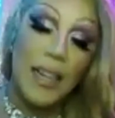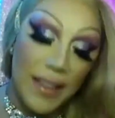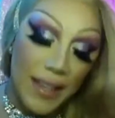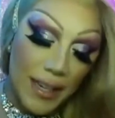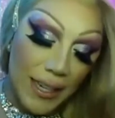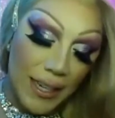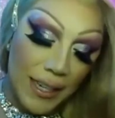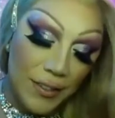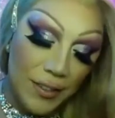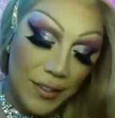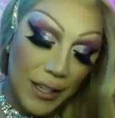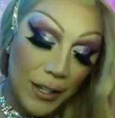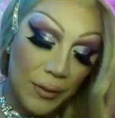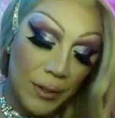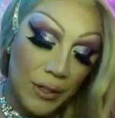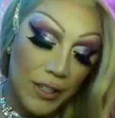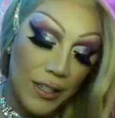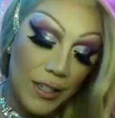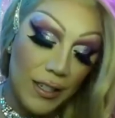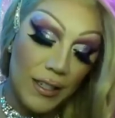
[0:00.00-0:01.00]
answered that
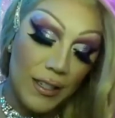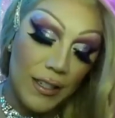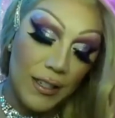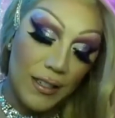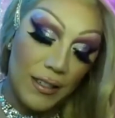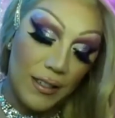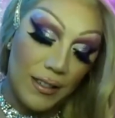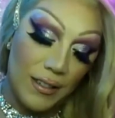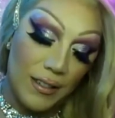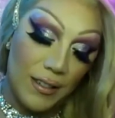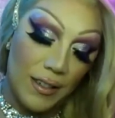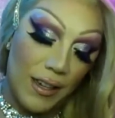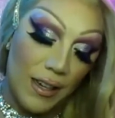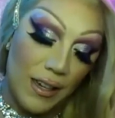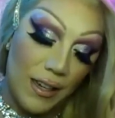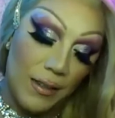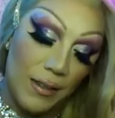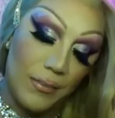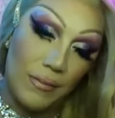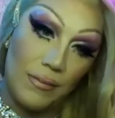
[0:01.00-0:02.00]
question
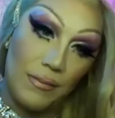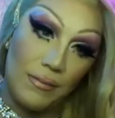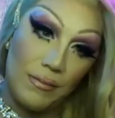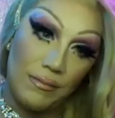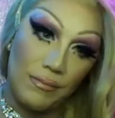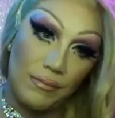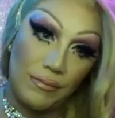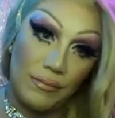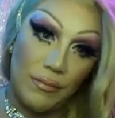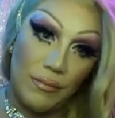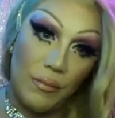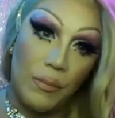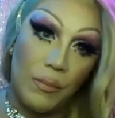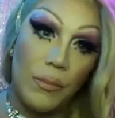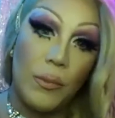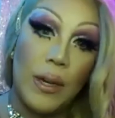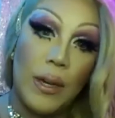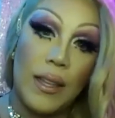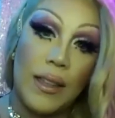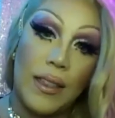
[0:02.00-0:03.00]

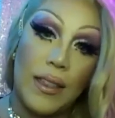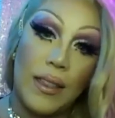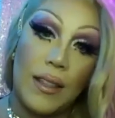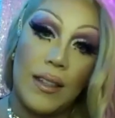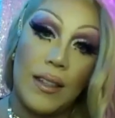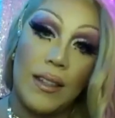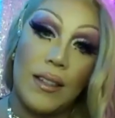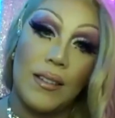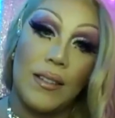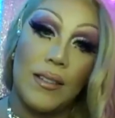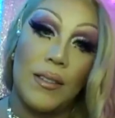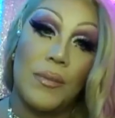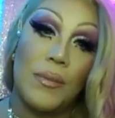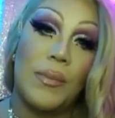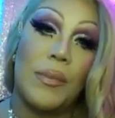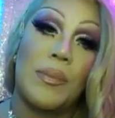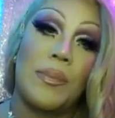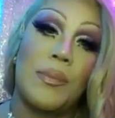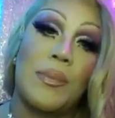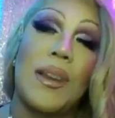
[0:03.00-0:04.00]
with
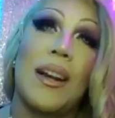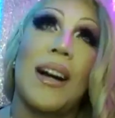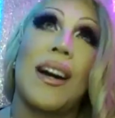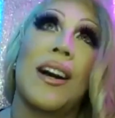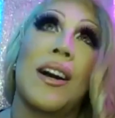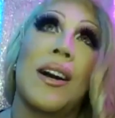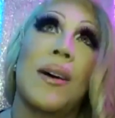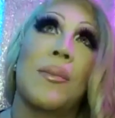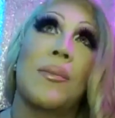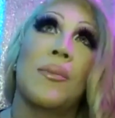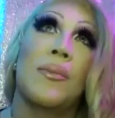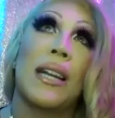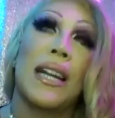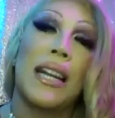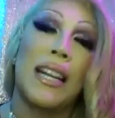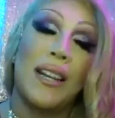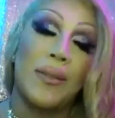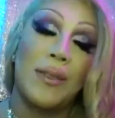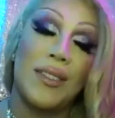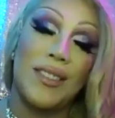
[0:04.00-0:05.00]
when
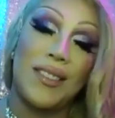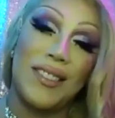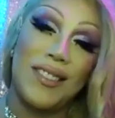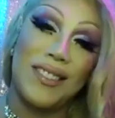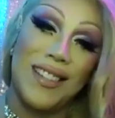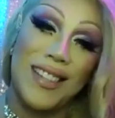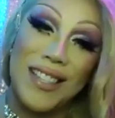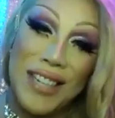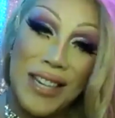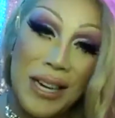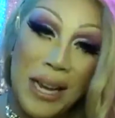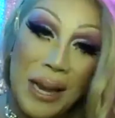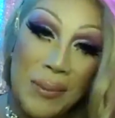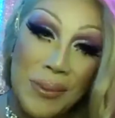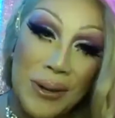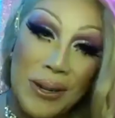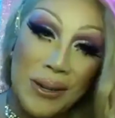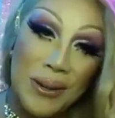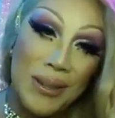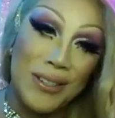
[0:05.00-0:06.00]
I was a young gay
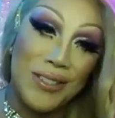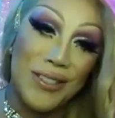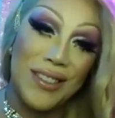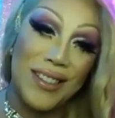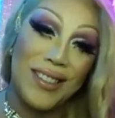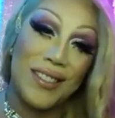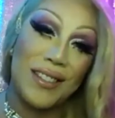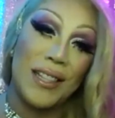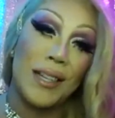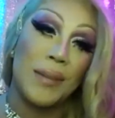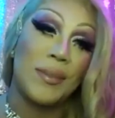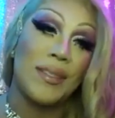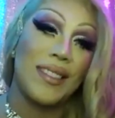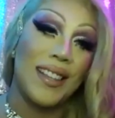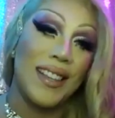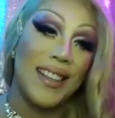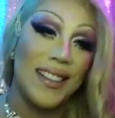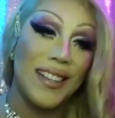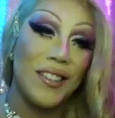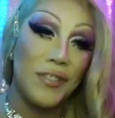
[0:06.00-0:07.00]
boy going to these clubs,
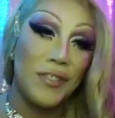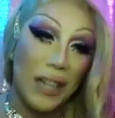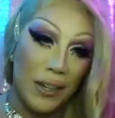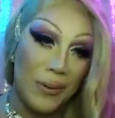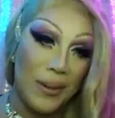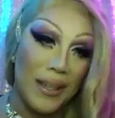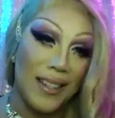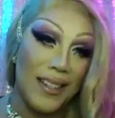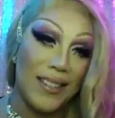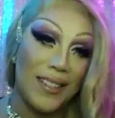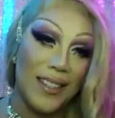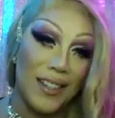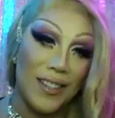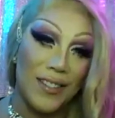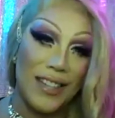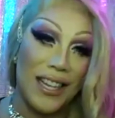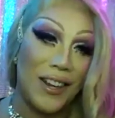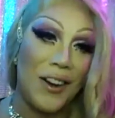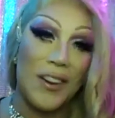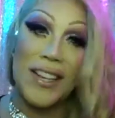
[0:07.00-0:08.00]
seeing these drag queens. And I was
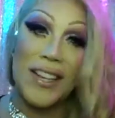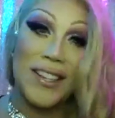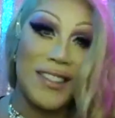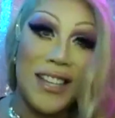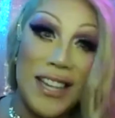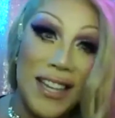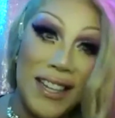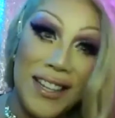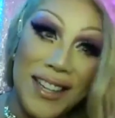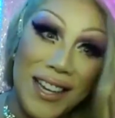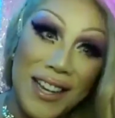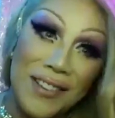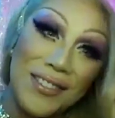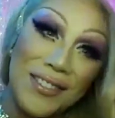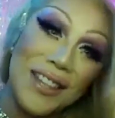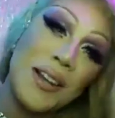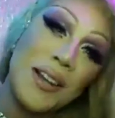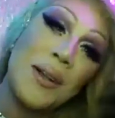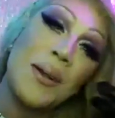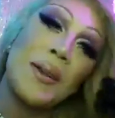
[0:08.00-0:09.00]
like, are they singing live?
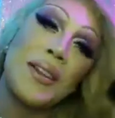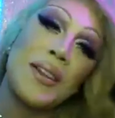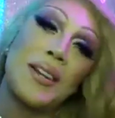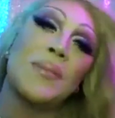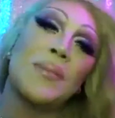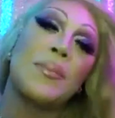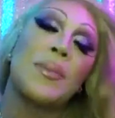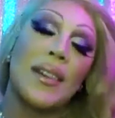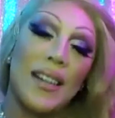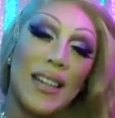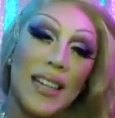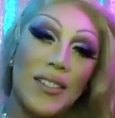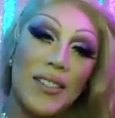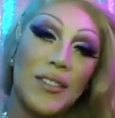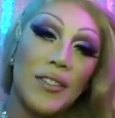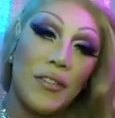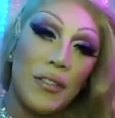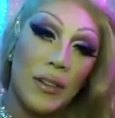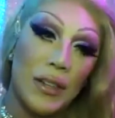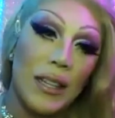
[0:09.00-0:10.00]
But I
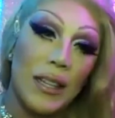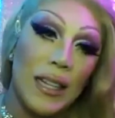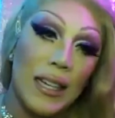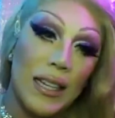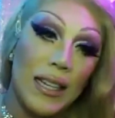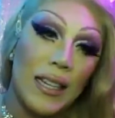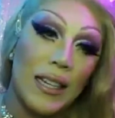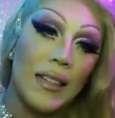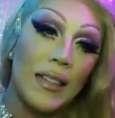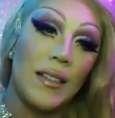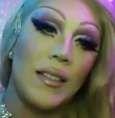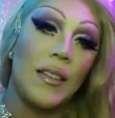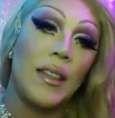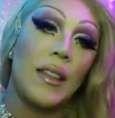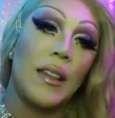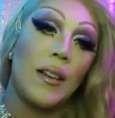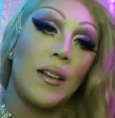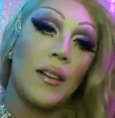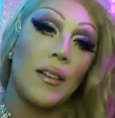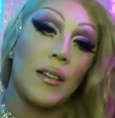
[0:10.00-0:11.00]
do feel like
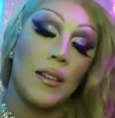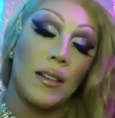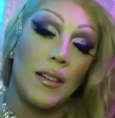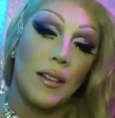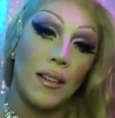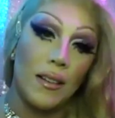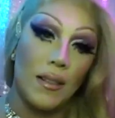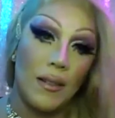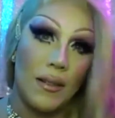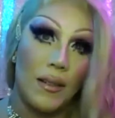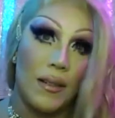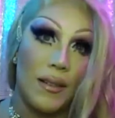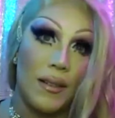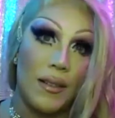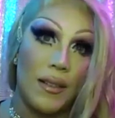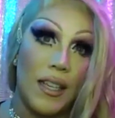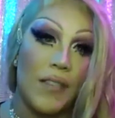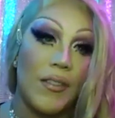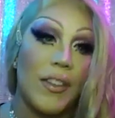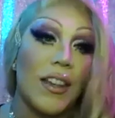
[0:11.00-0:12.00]
they're
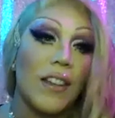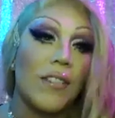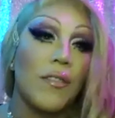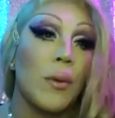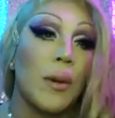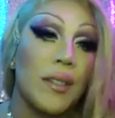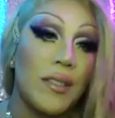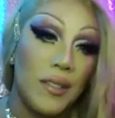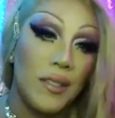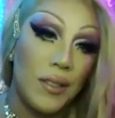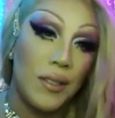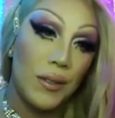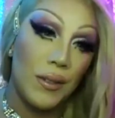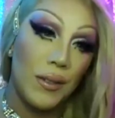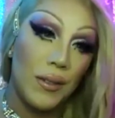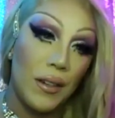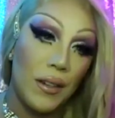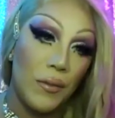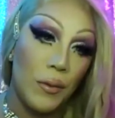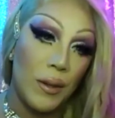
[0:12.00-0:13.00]
giving a voice
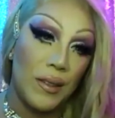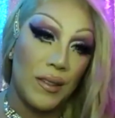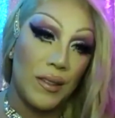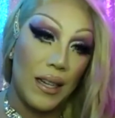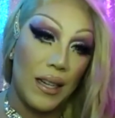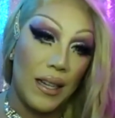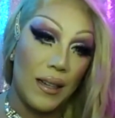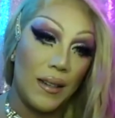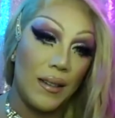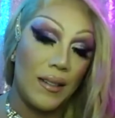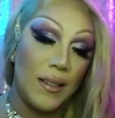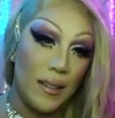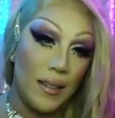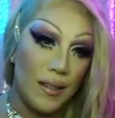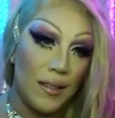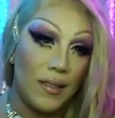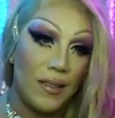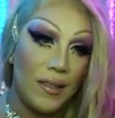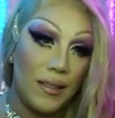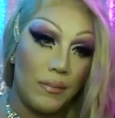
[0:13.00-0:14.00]
to a voice that
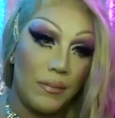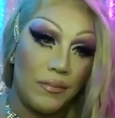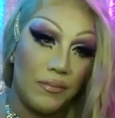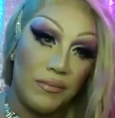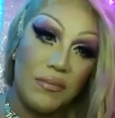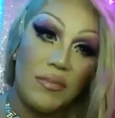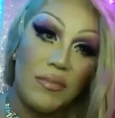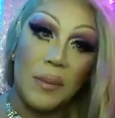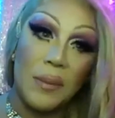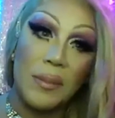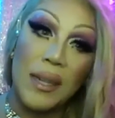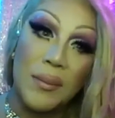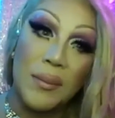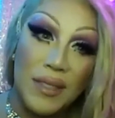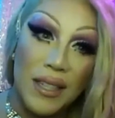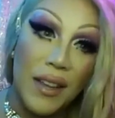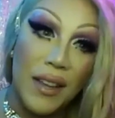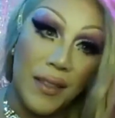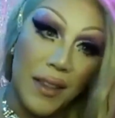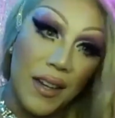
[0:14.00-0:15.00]
is sometimes
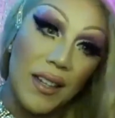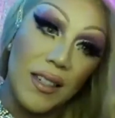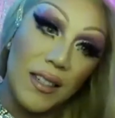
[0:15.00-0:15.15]
not there.